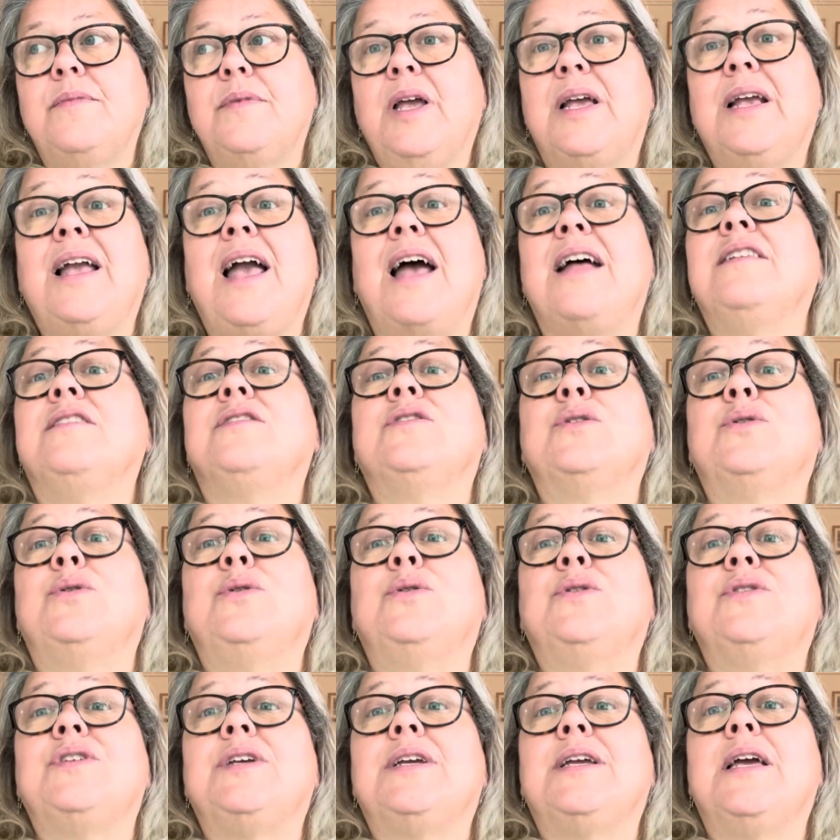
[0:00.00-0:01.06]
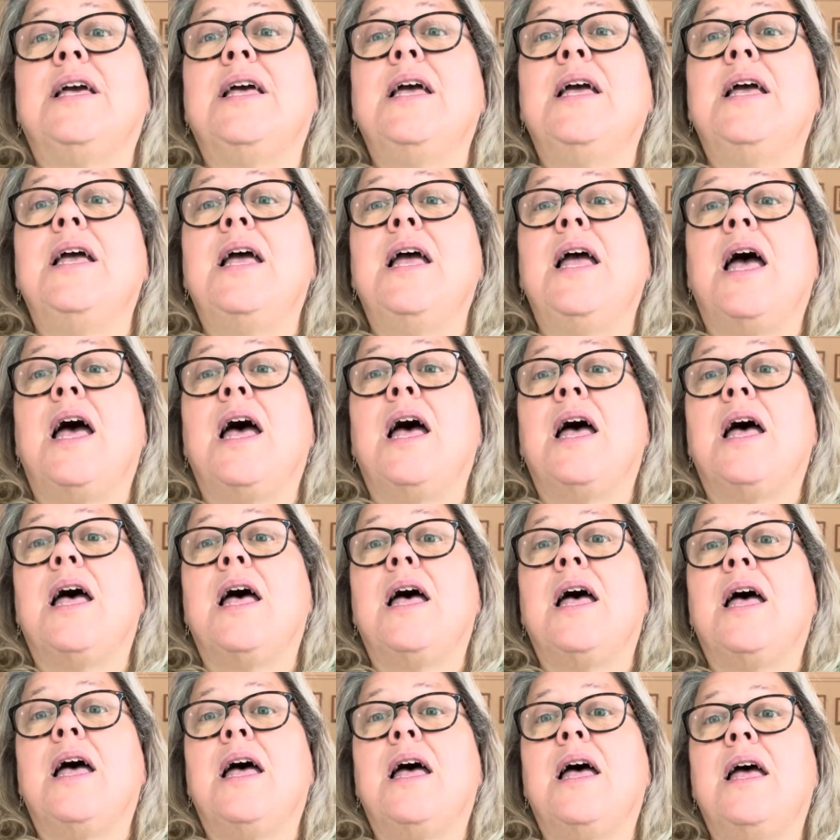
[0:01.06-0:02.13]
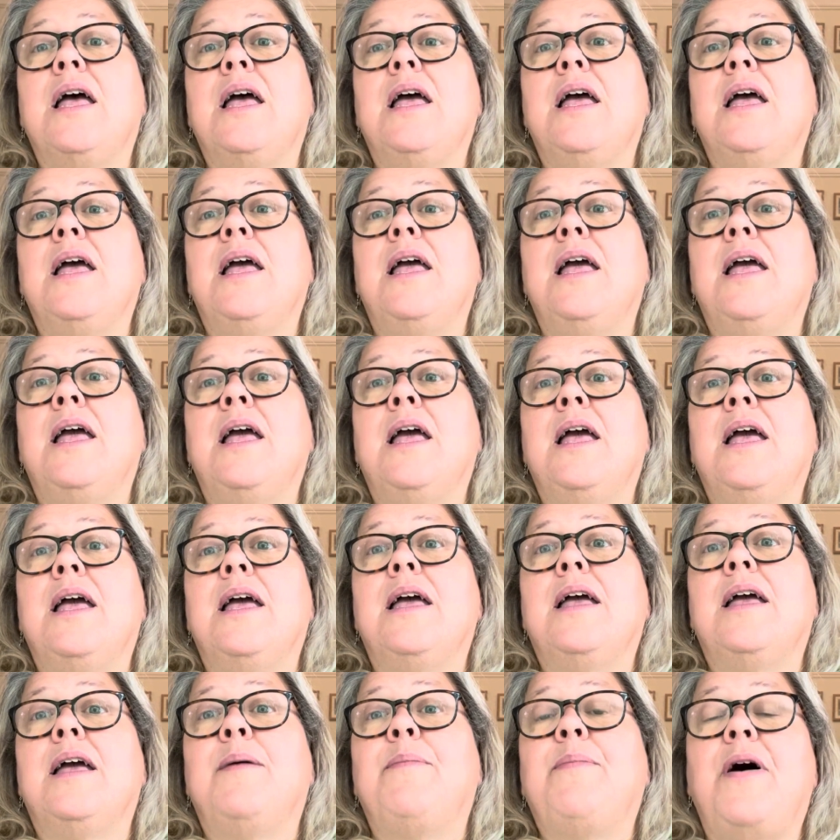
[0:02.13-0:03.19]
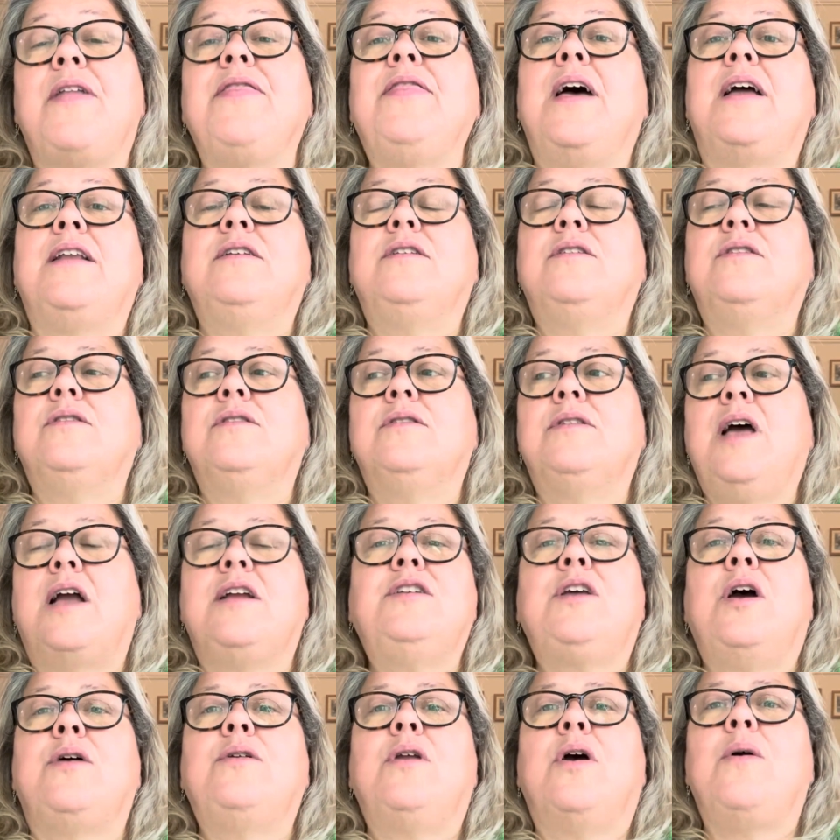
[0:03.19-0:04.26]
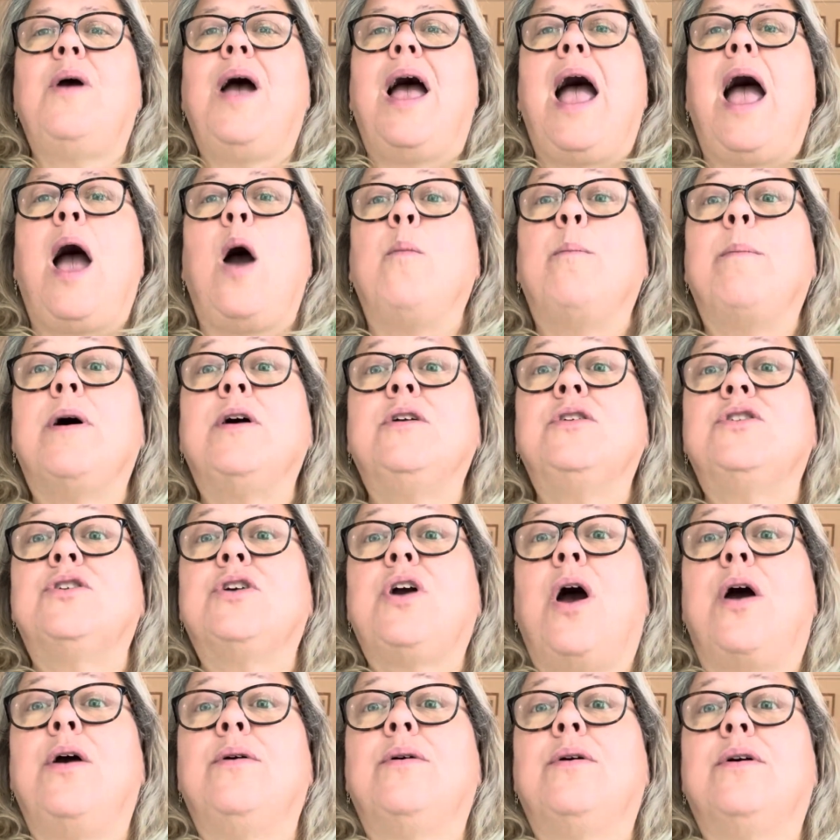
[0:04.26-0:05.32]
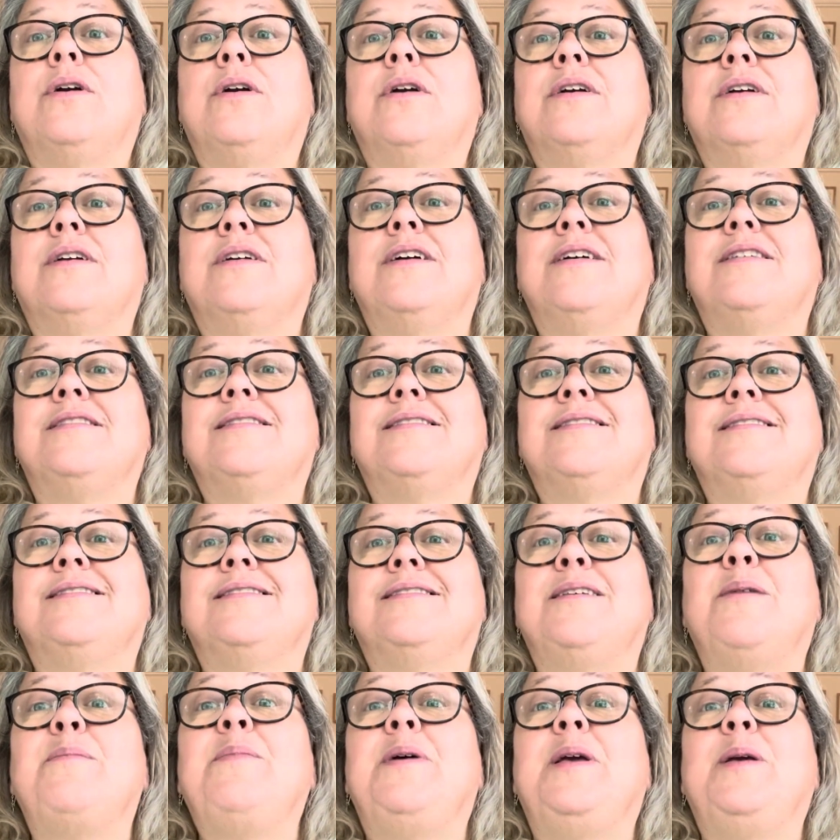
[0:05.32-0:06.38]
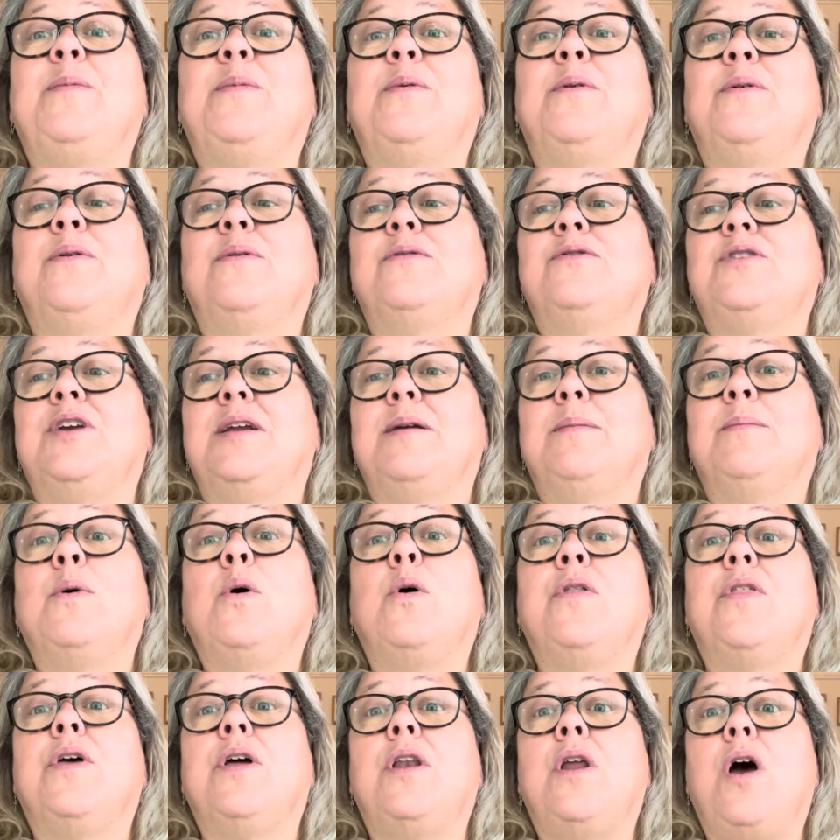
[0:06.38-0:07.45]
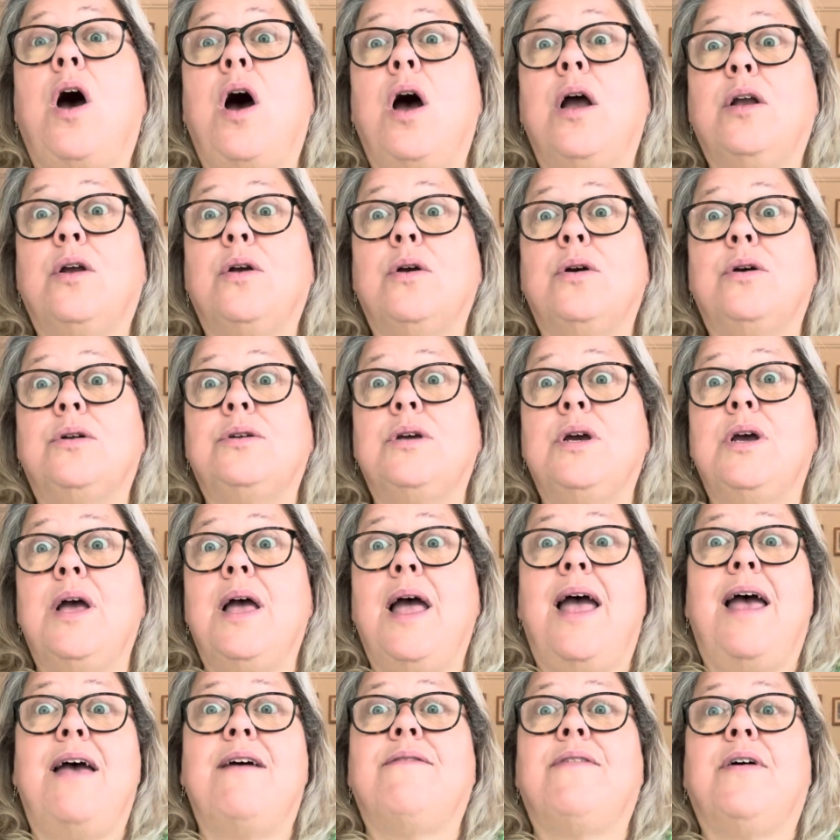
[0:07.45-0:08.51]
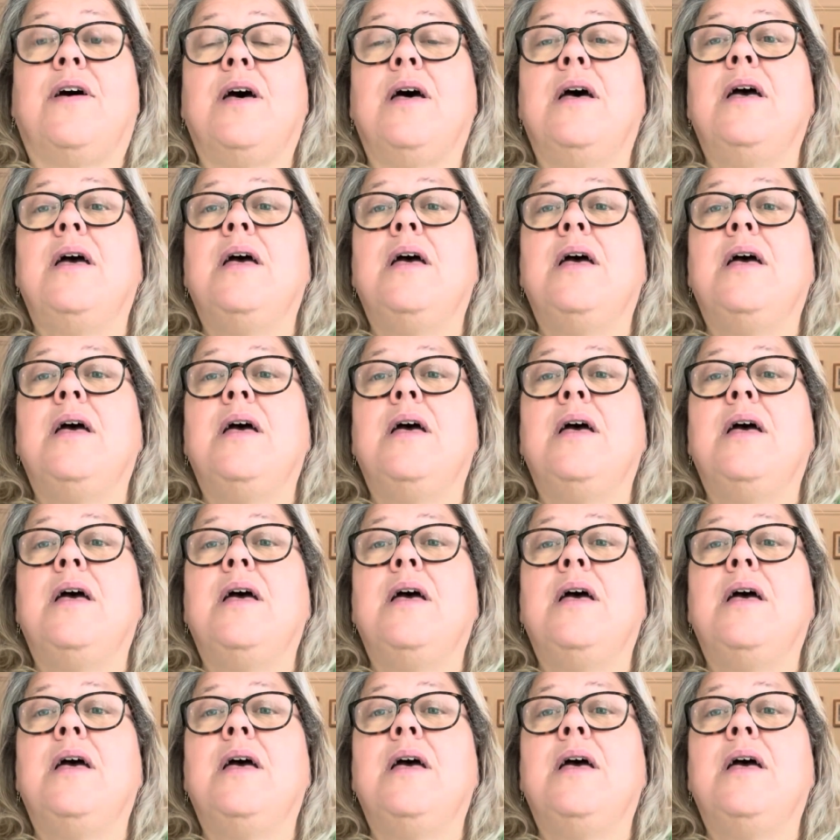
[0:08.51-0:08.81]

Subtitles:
cancer causing, but then they don't know how much Coke, because some people drink more than I could ever.